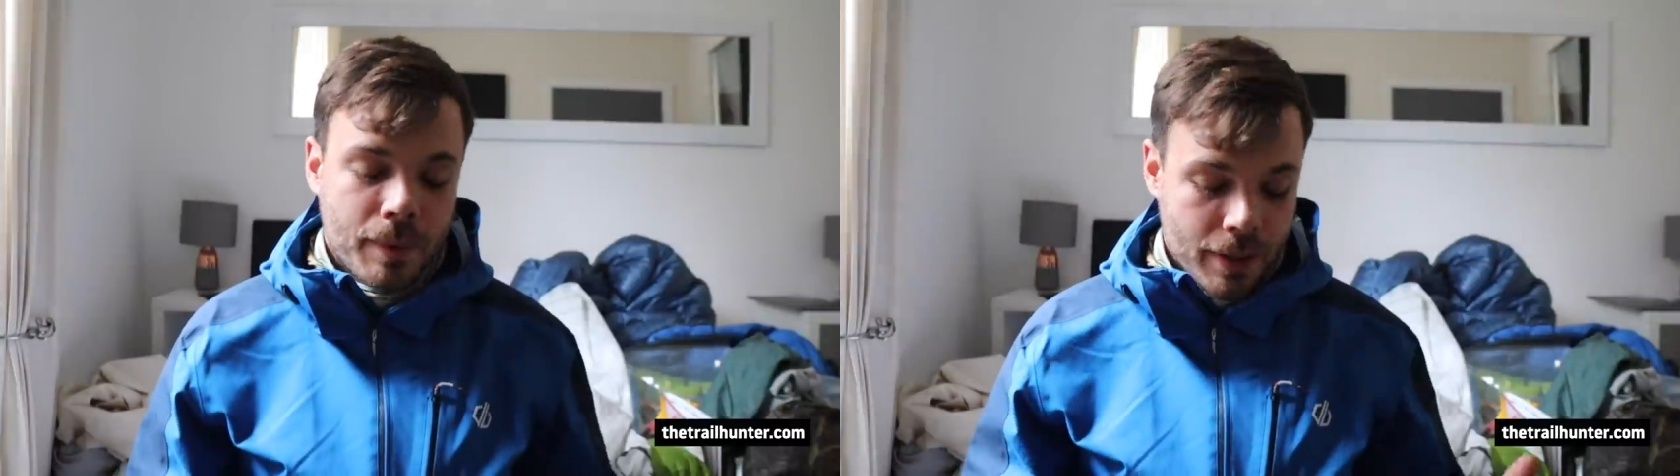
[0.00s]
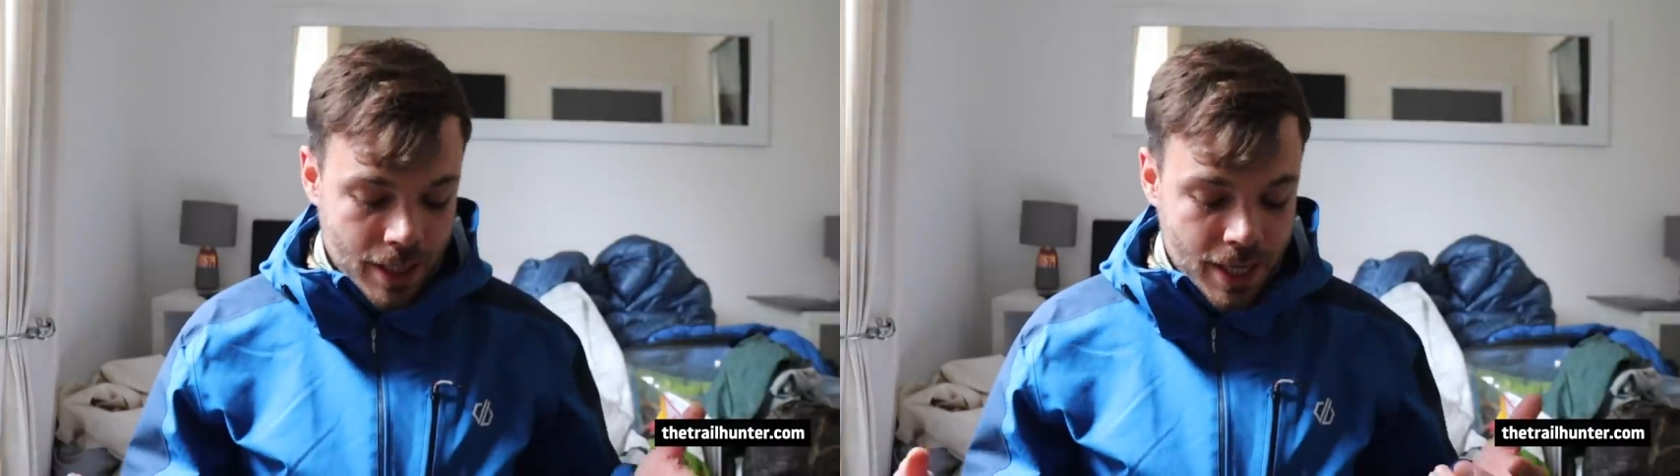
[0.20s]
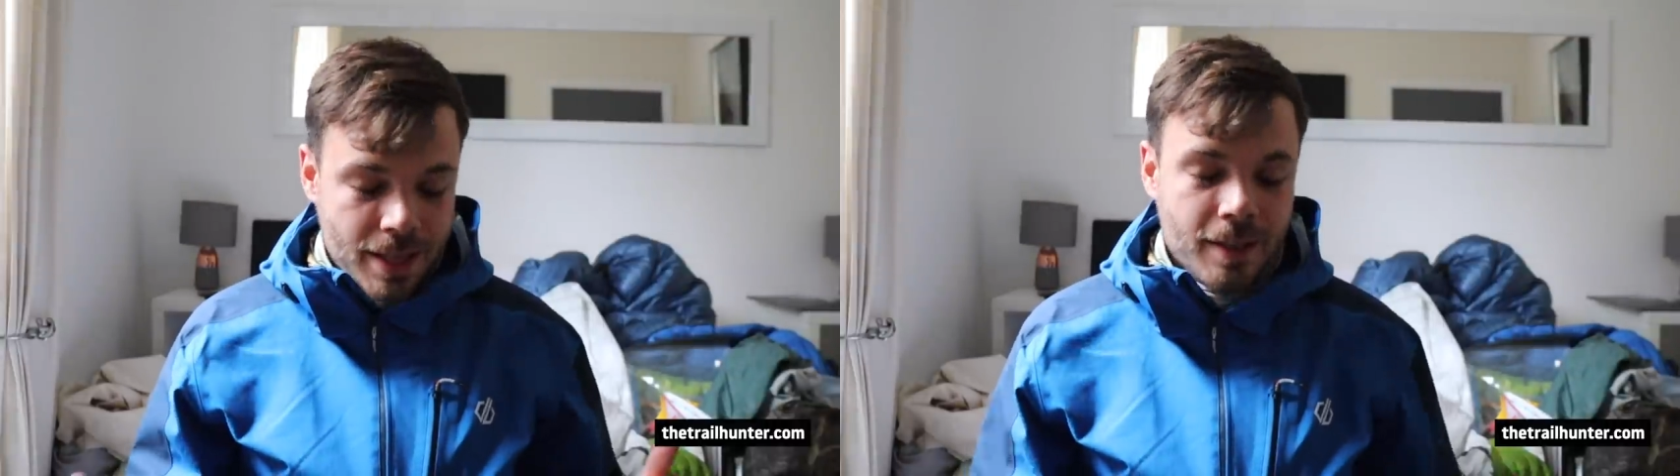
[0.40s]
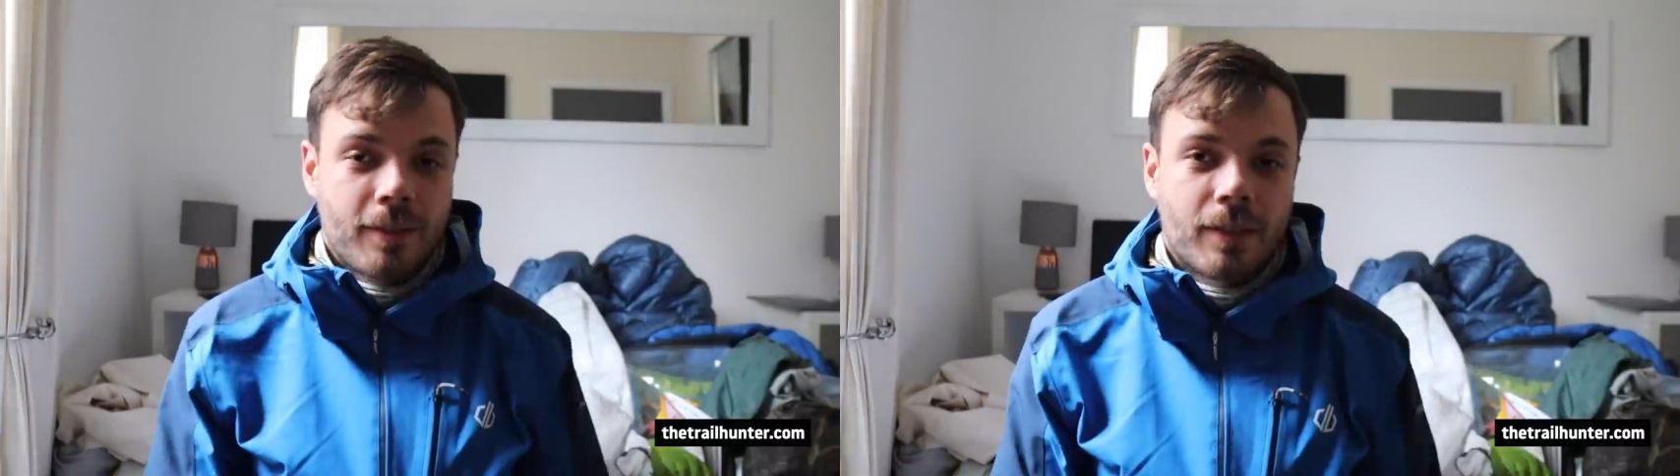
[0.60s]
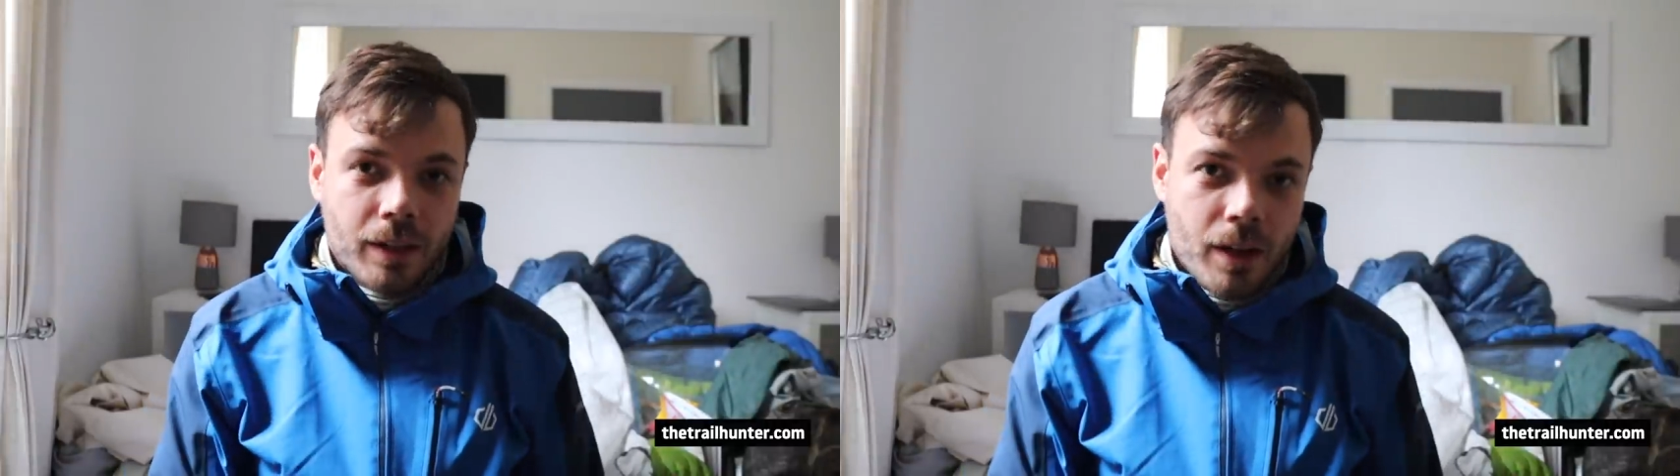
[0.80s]
but this
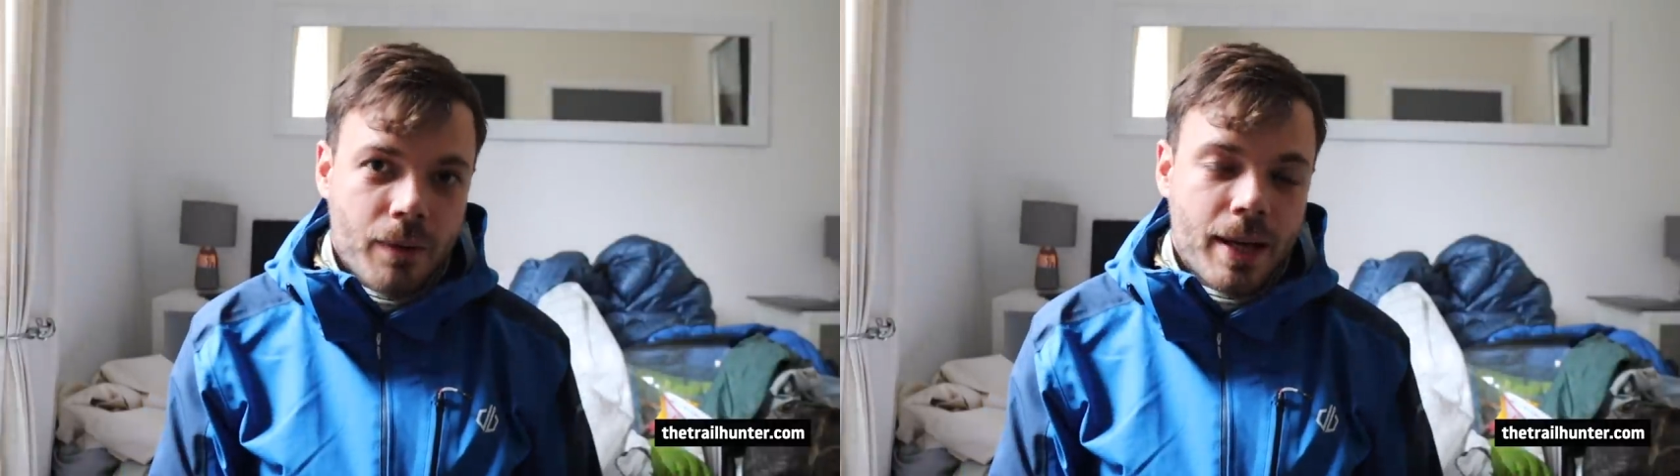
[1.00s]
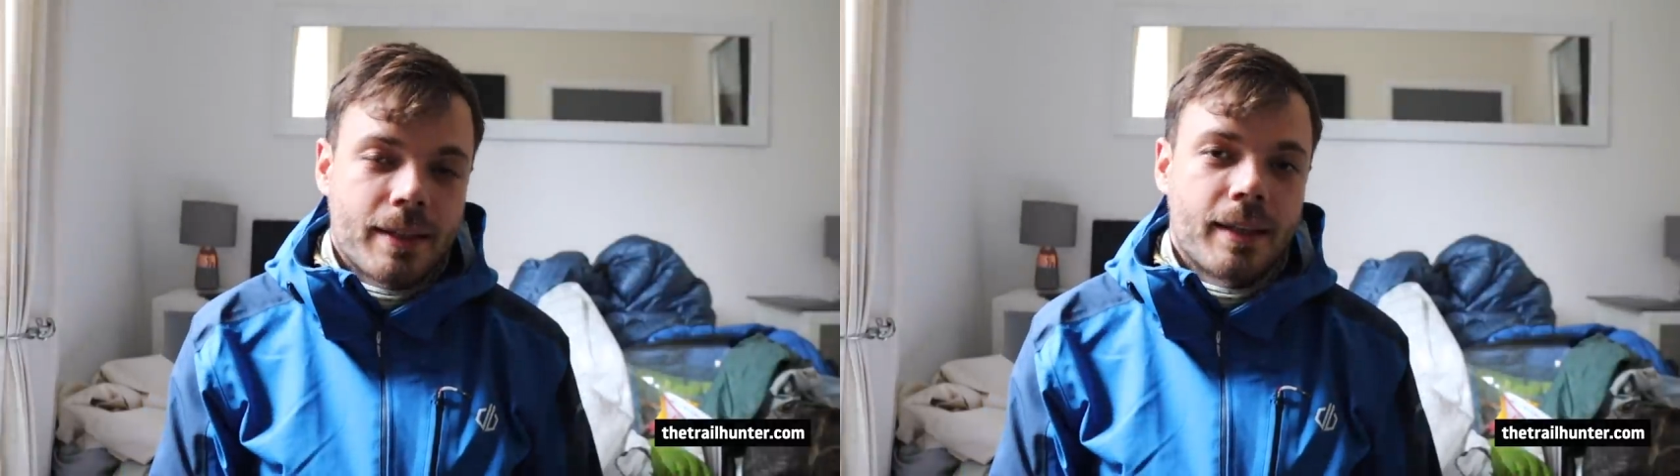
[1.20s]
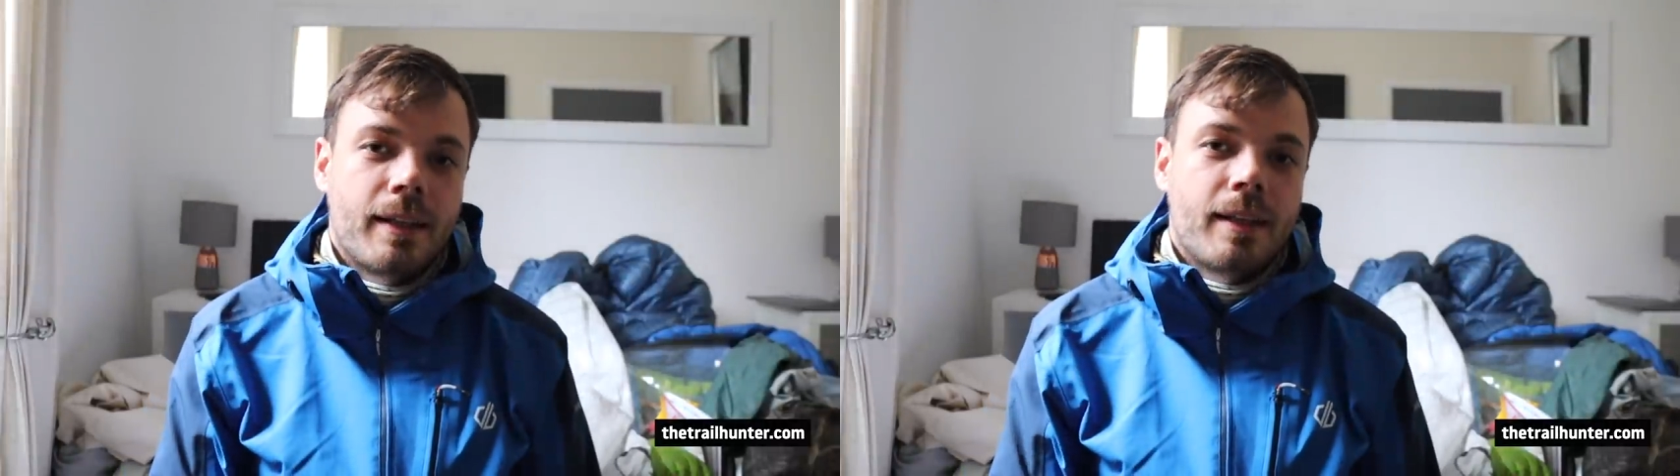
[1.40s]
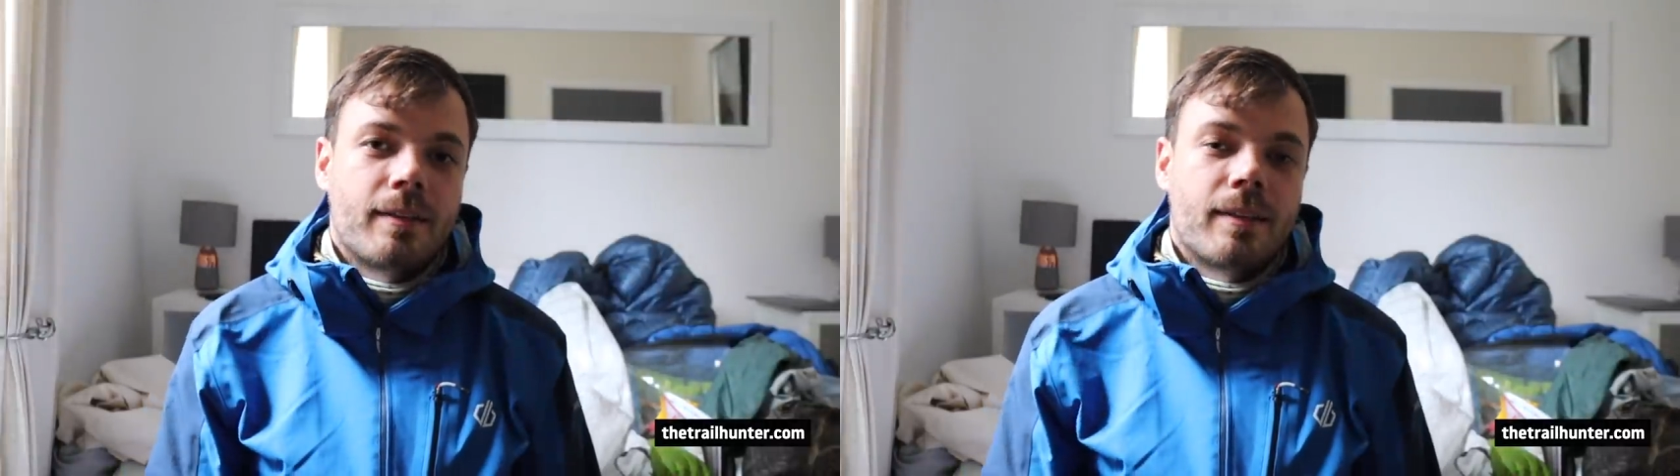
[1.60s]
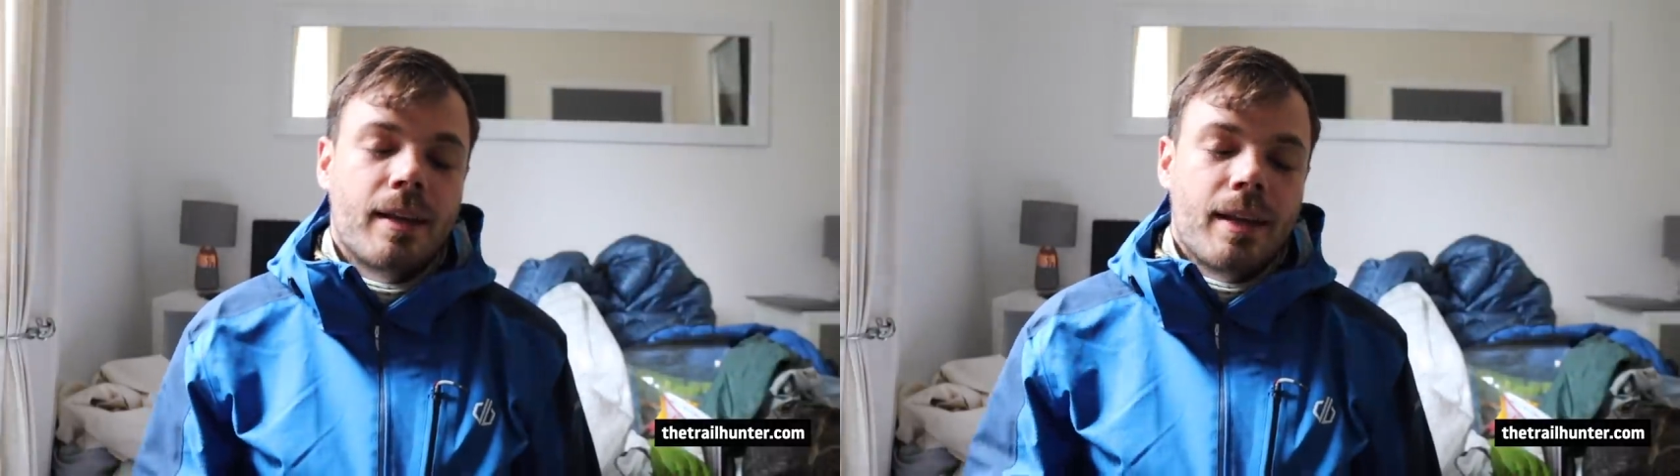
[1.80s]
is a lightweight kit list.